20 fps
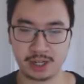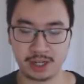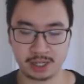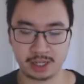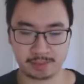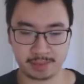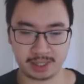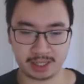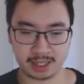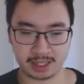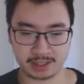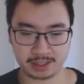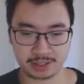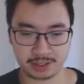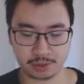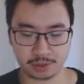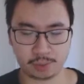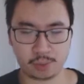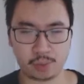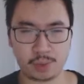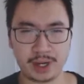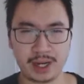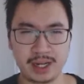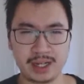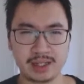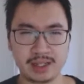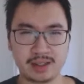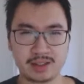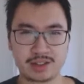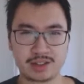because the way
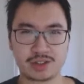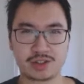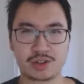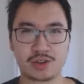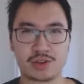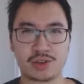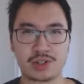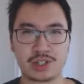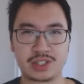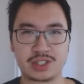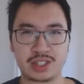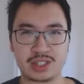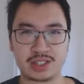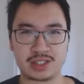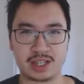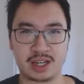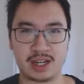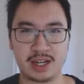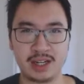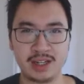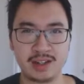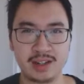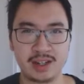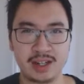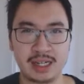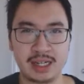that the store is designed,